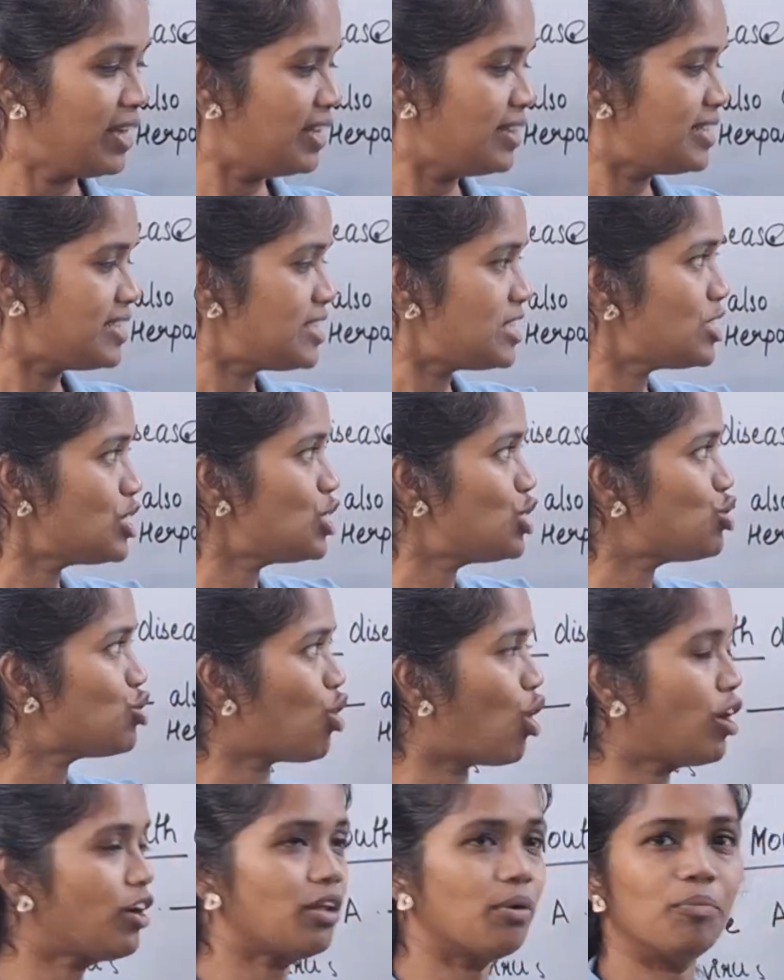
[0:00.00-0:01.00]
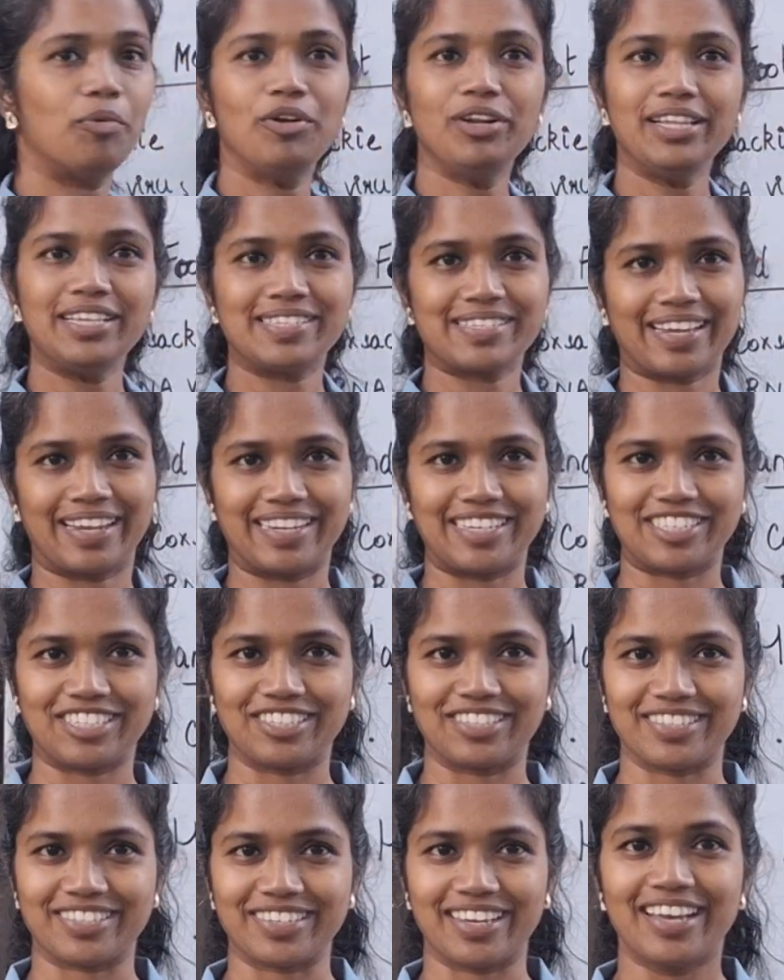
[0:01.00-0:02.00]
This is in short about these
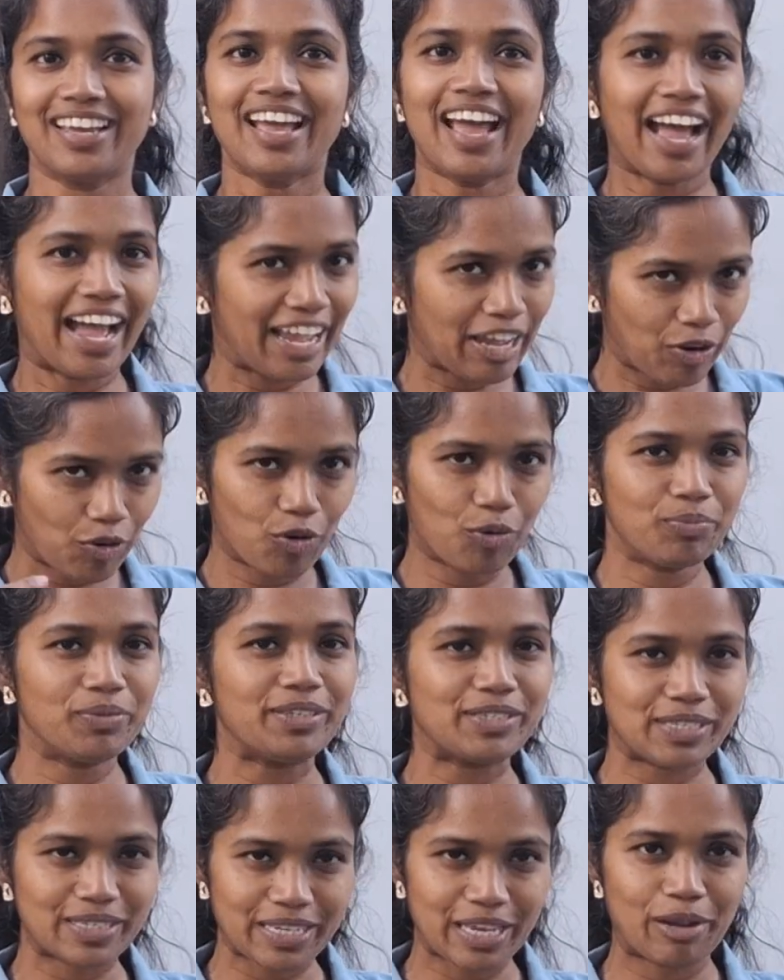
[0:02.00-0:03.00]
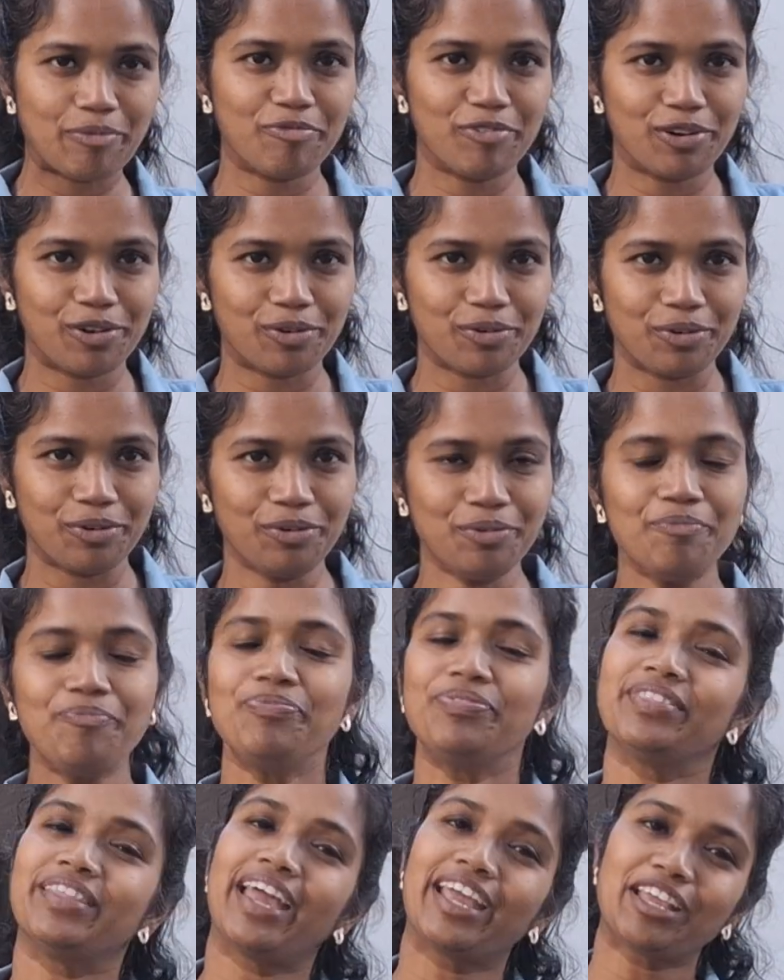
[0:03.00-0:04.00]
conditions. I hope this is helpful to you.
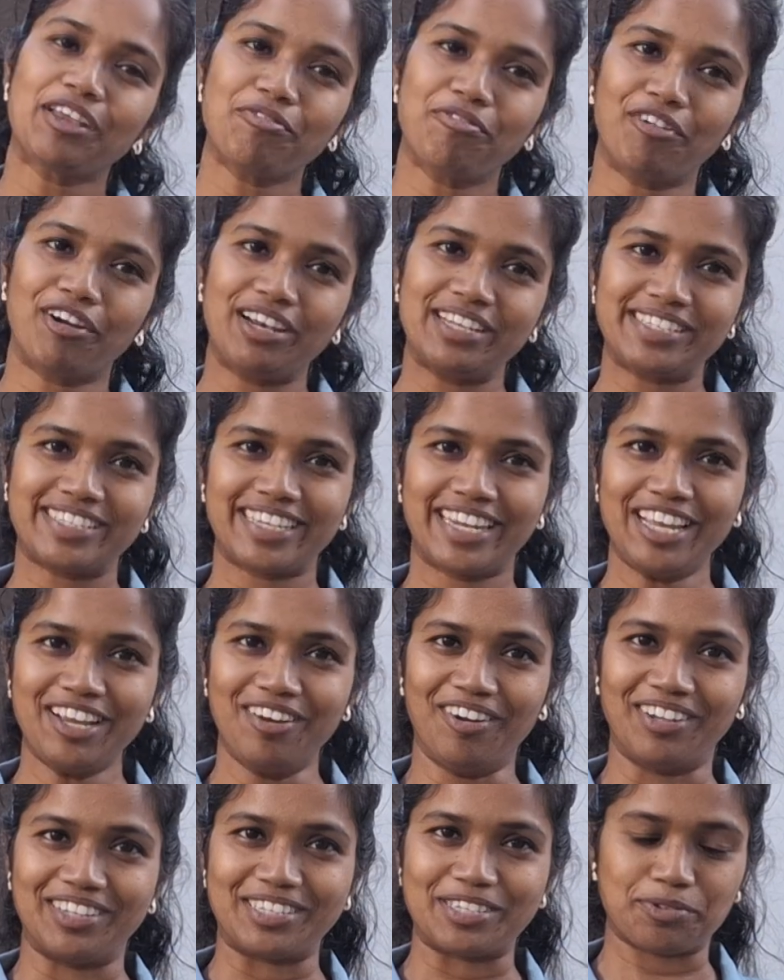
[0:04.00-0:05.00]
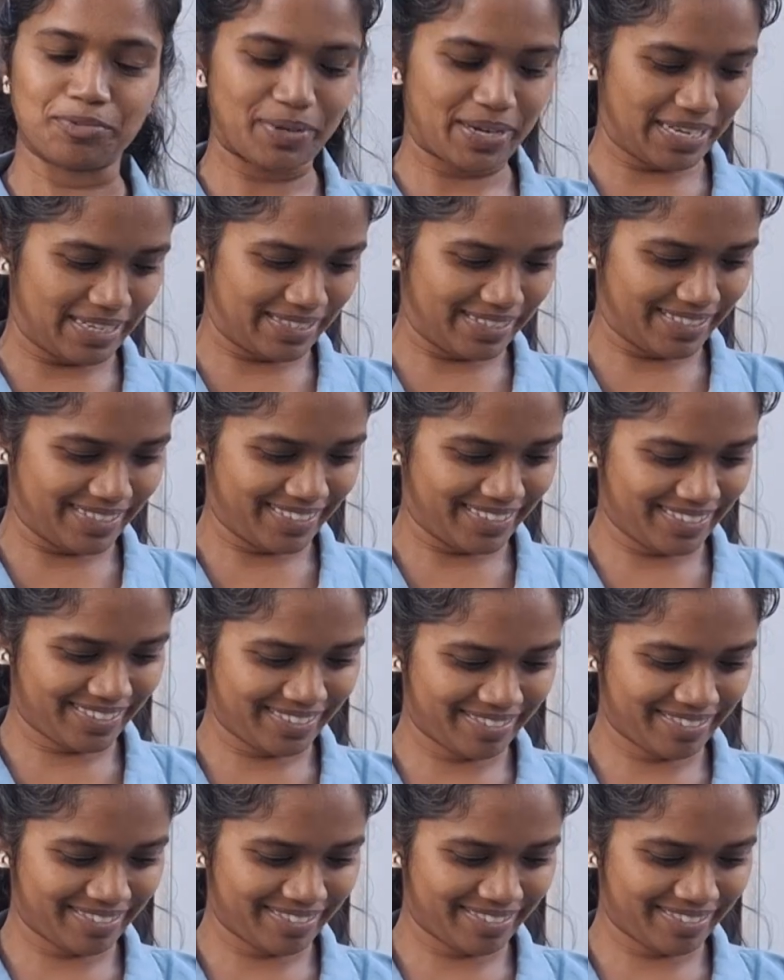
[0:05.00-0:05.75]
Thank you for listening all this while.